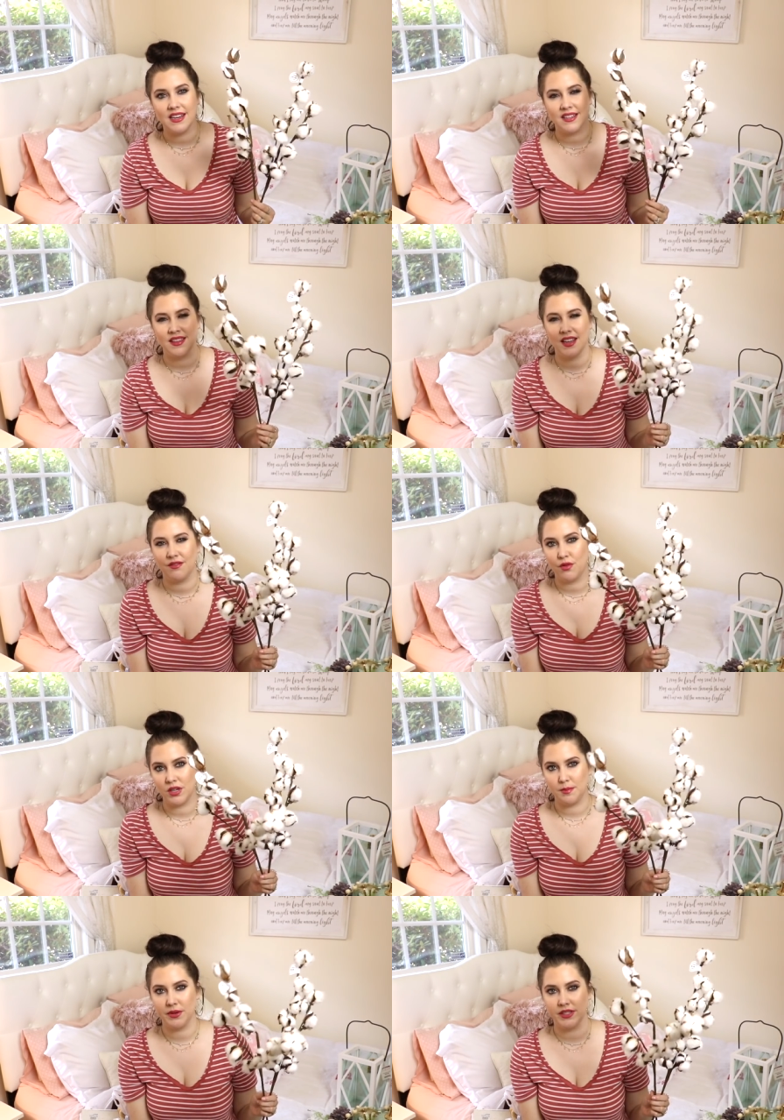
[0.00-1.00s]
and then
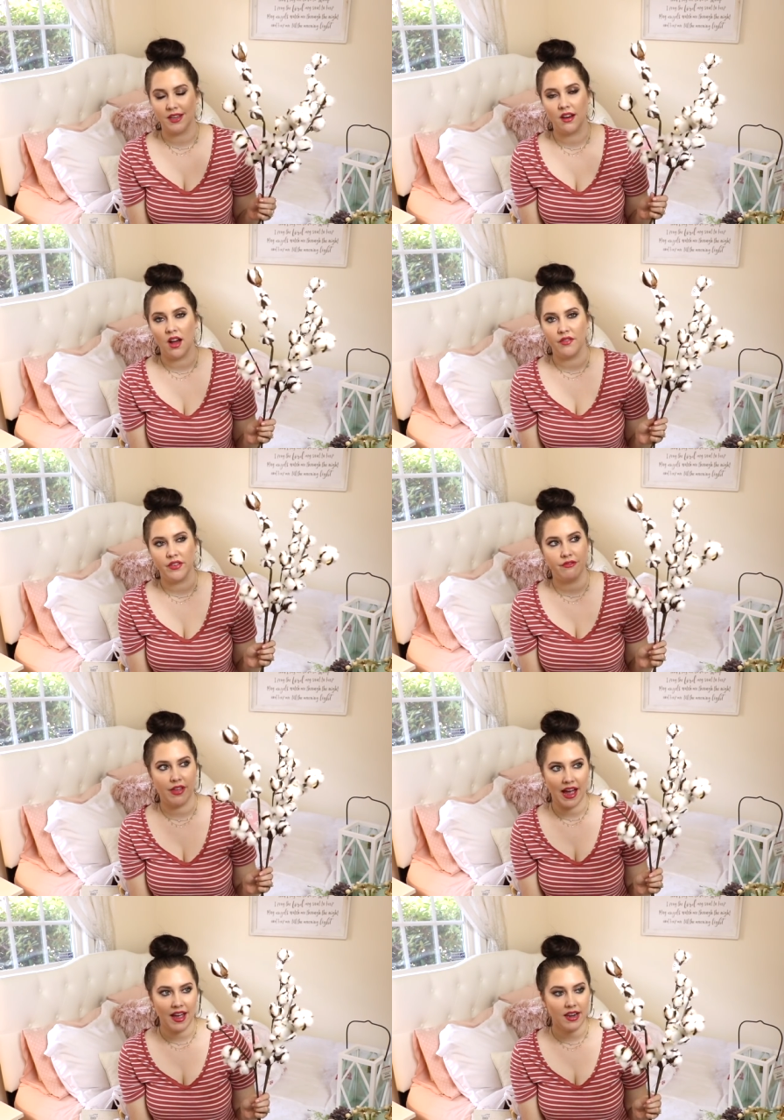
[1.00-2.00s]
40% off of
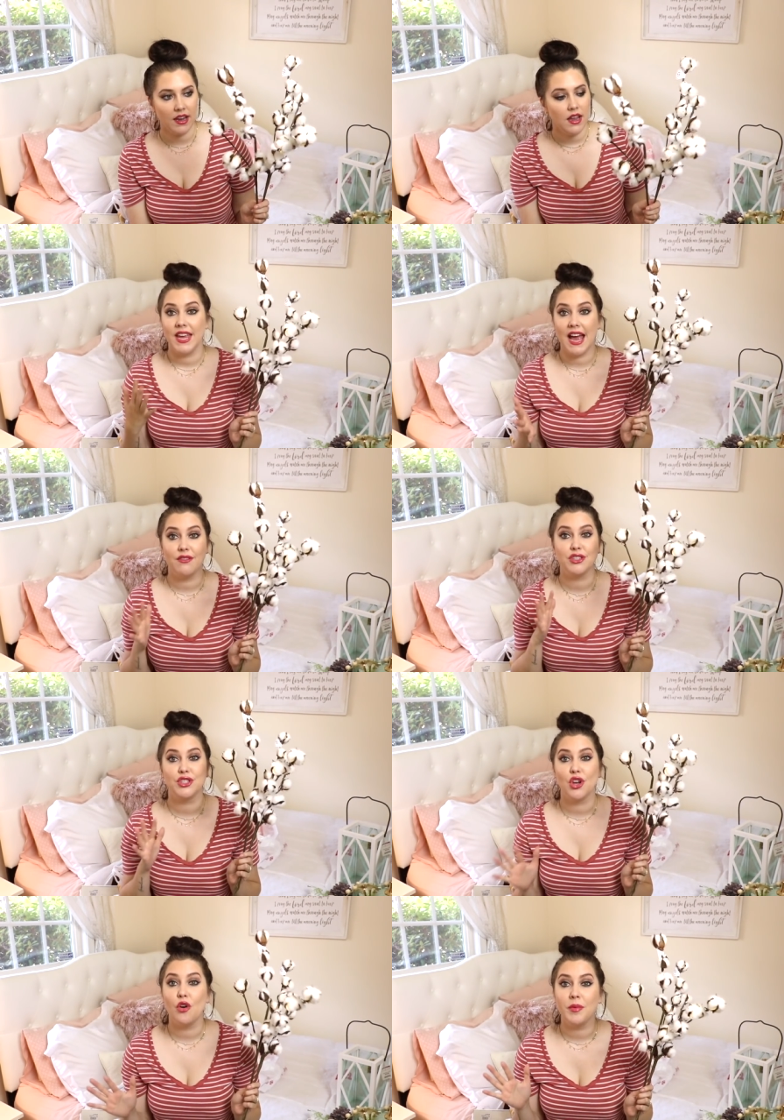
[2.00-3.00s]
that. They have
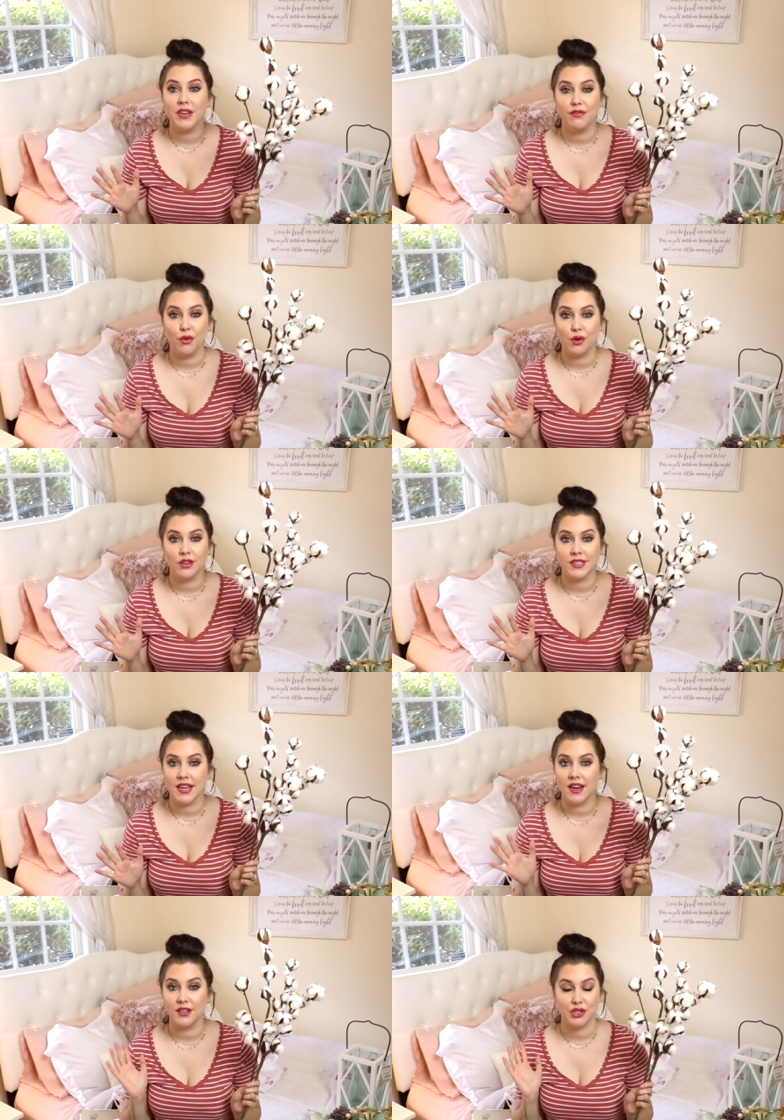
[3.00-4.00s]
so many floral
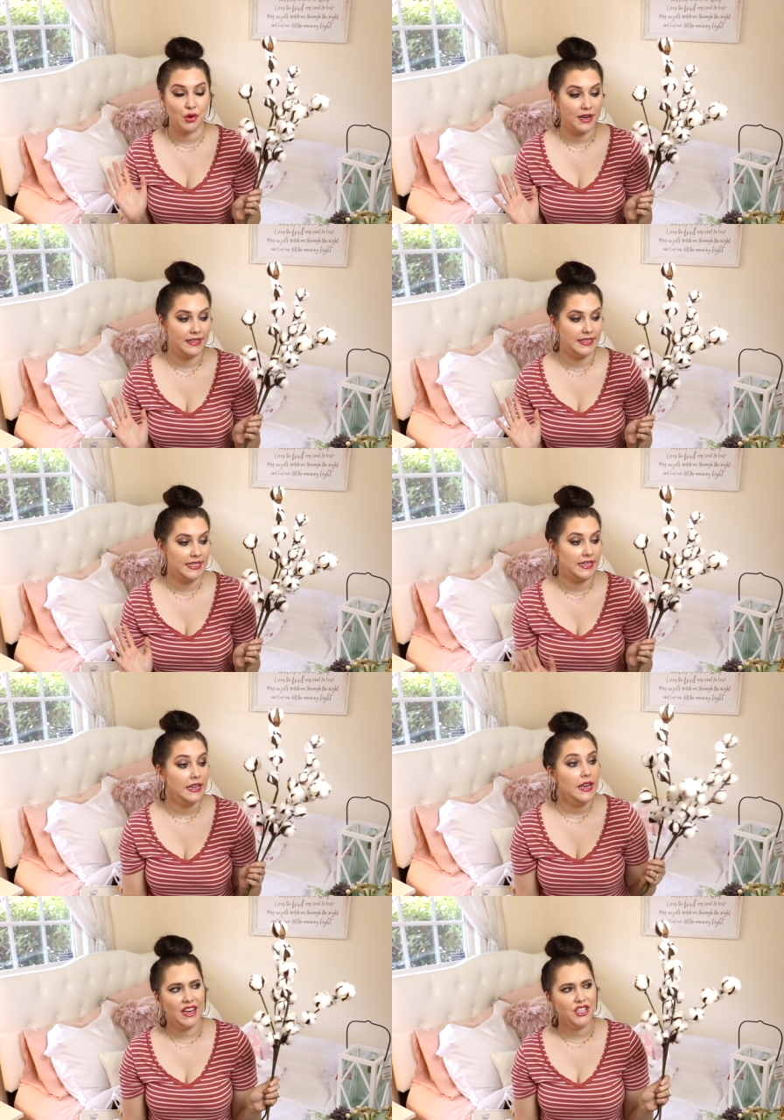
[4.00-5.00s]
there. It's crazy.
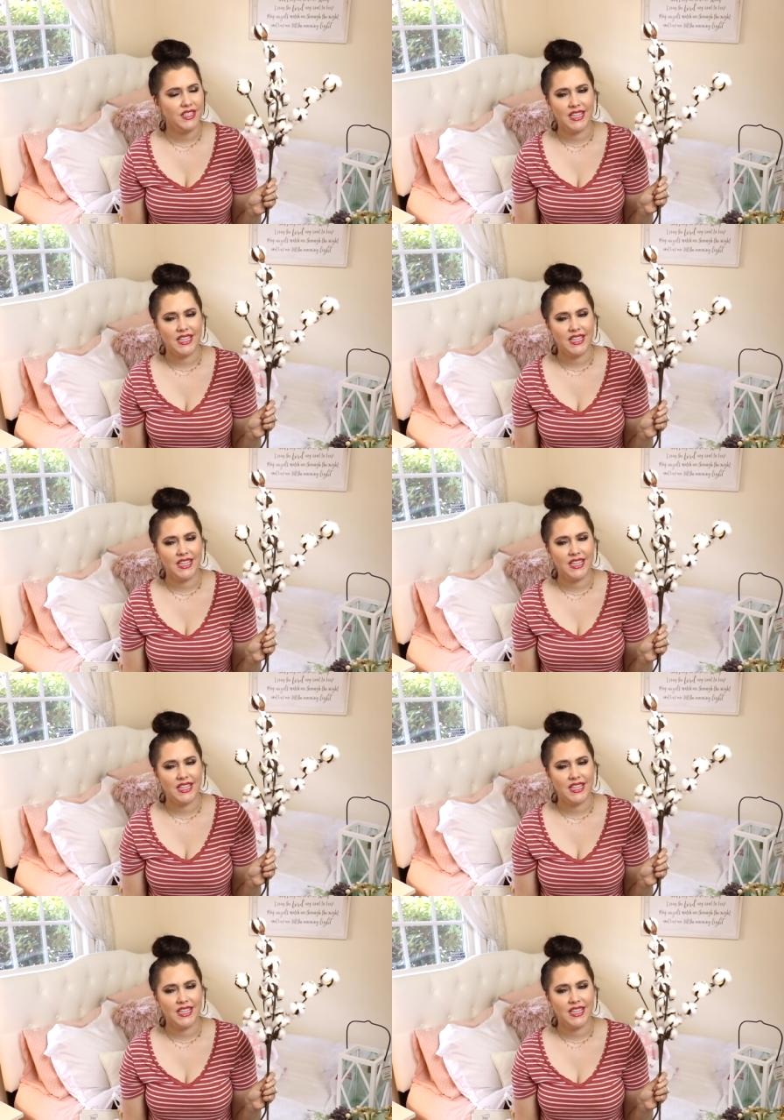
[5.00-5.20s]
I just